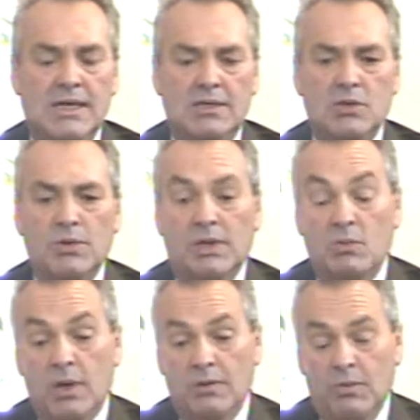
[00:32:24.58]

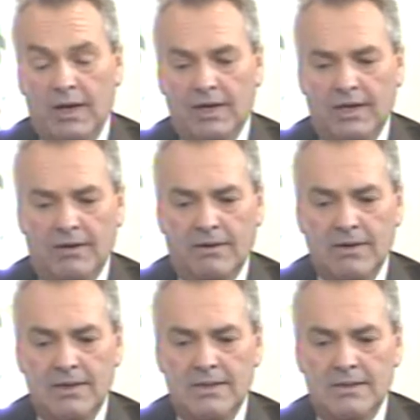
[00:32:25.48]
including one right
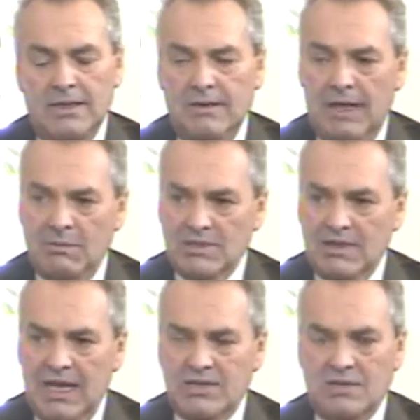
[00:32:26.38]
here that was
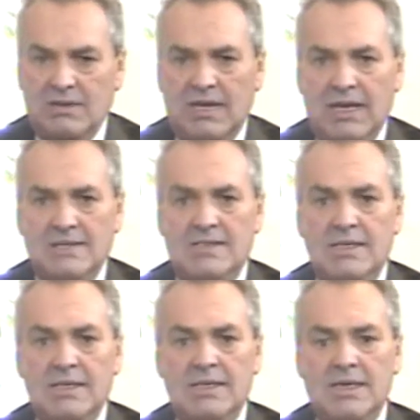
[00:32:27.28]
a national
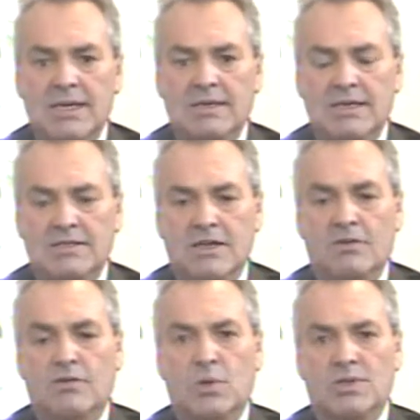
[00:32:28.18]
case, and then
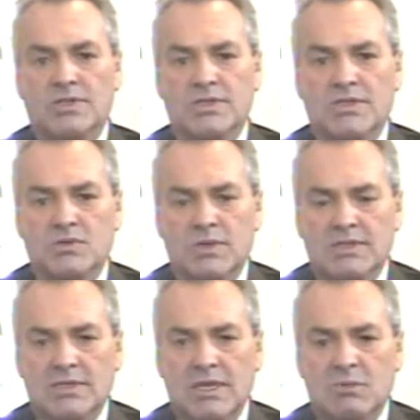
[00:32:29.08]
unfortunately just
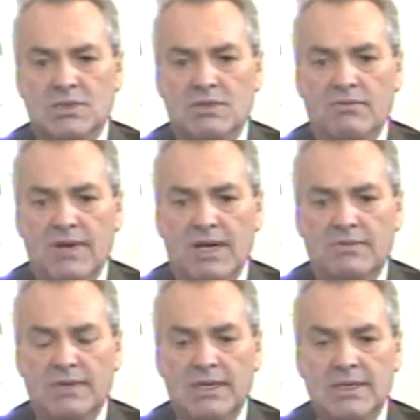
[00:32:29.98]
recently, which
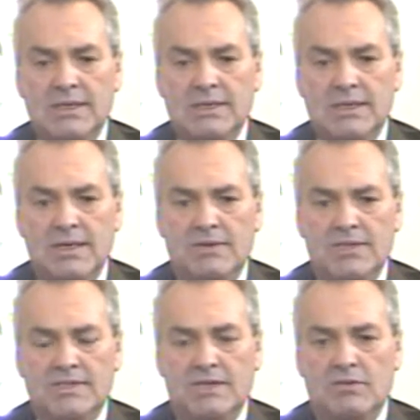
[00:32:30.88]
involved
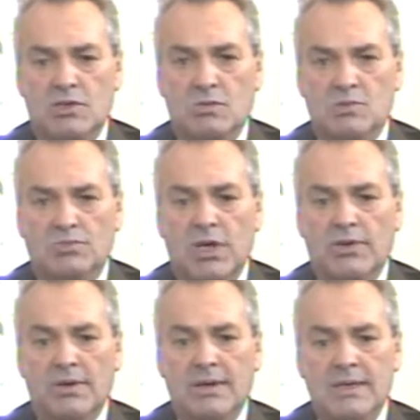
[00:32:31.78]
this individual's
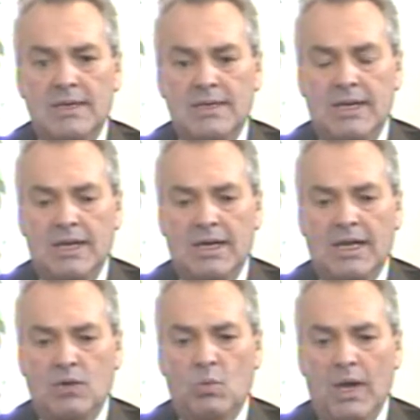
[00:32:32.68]
brother
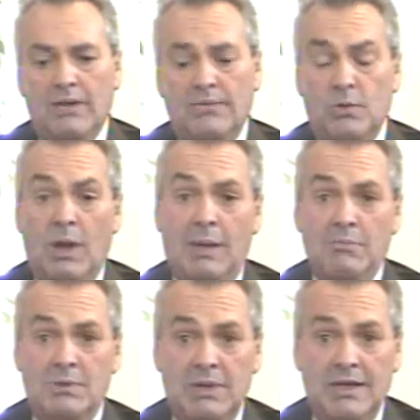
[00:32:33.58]
and wife, who
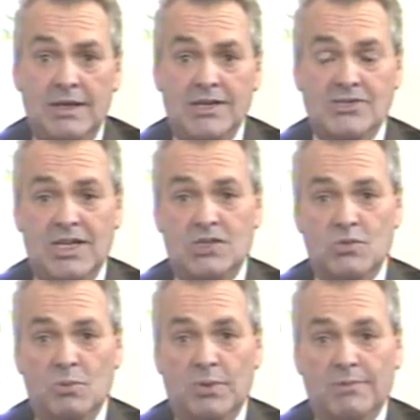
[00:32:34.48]
happened to be a state
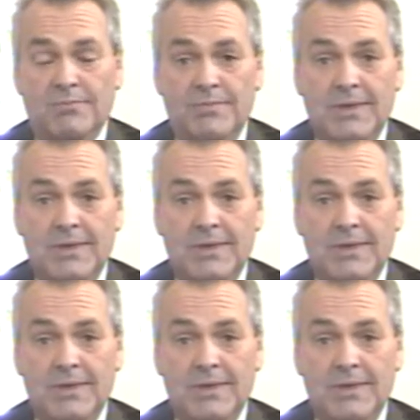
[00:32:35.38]
trooper.